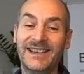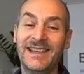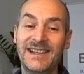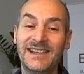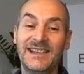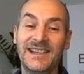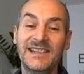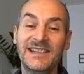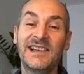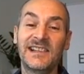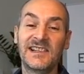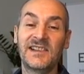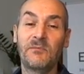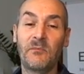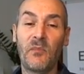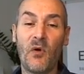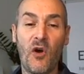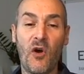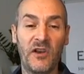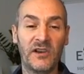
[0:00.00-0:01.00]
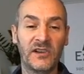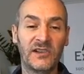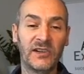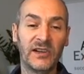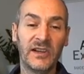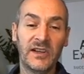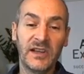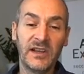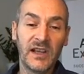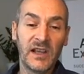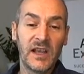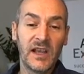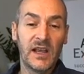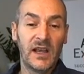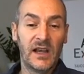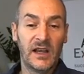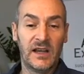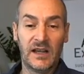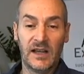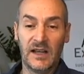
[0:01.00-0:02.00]
this is a point.
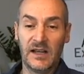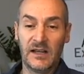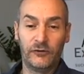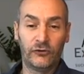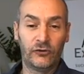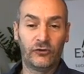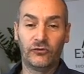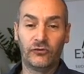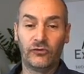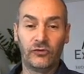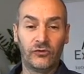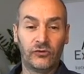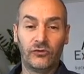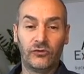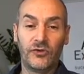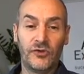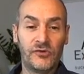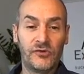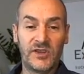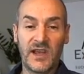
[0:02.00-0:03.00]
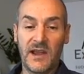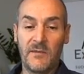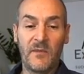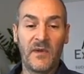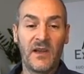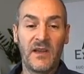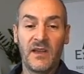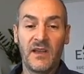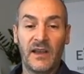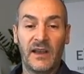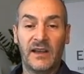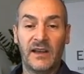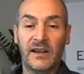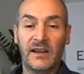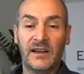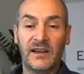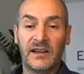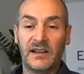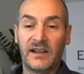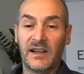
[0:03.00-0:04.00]
To use them,
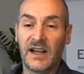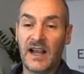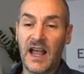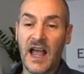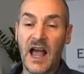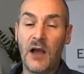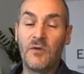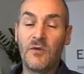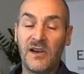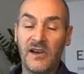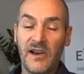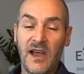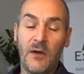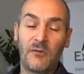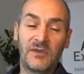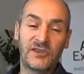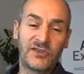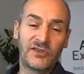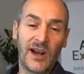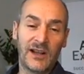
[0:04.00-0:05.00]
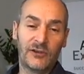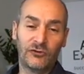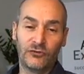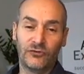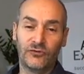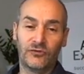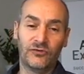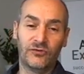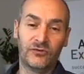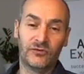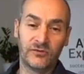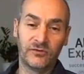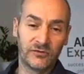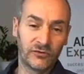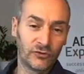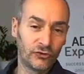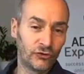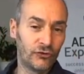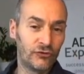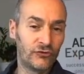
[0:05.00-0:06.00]
and I will try to
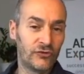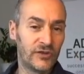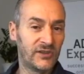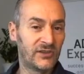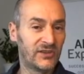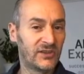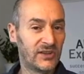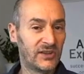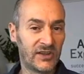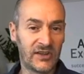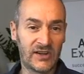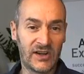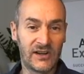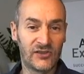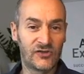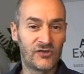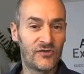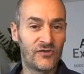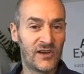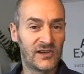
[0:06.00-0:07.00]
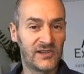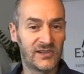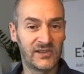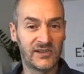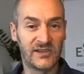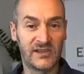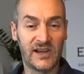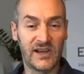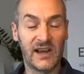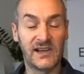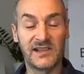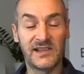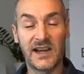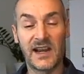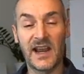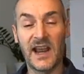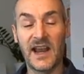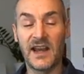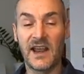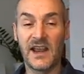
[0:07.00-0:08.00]
do it as soon as I
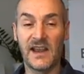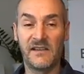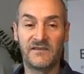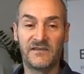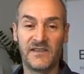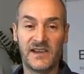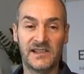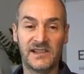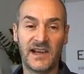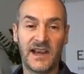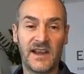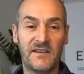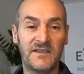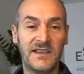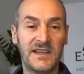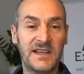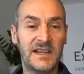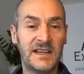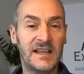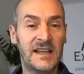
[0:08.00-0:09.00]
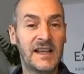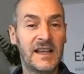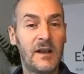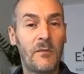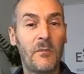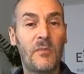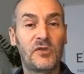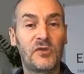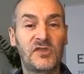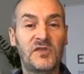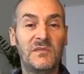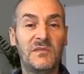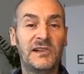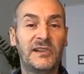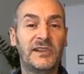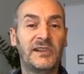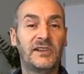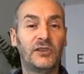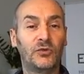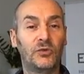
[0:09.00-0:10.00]
can, as I have the
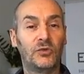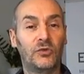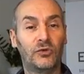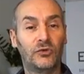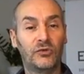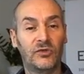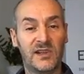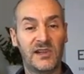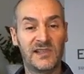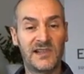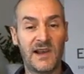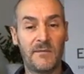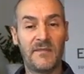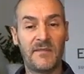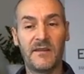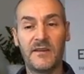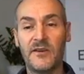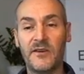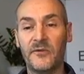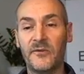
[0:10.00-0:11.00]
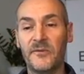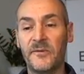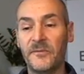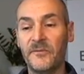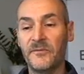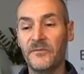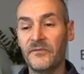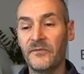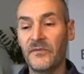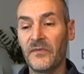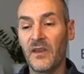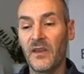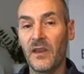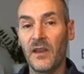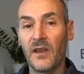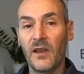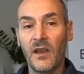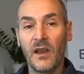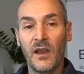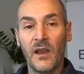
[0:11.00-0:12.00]
possibility to test something new.
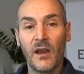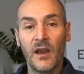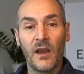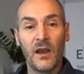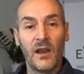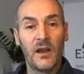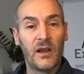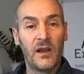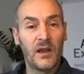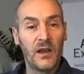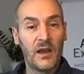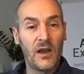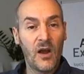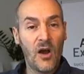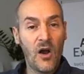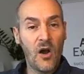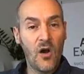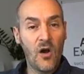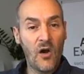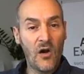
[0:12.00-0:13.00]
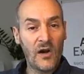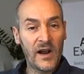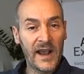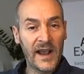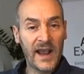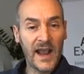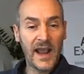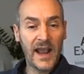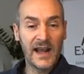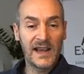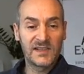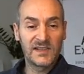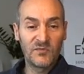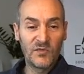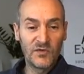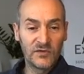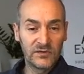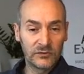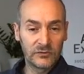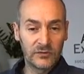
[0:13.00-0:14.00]
Okay, let's
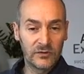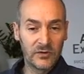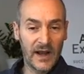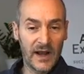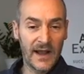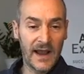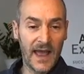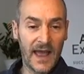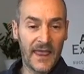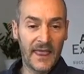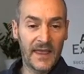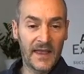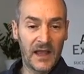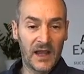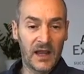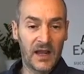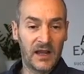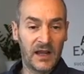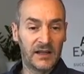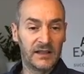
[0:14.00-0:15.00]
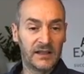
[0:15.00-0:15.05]
move to another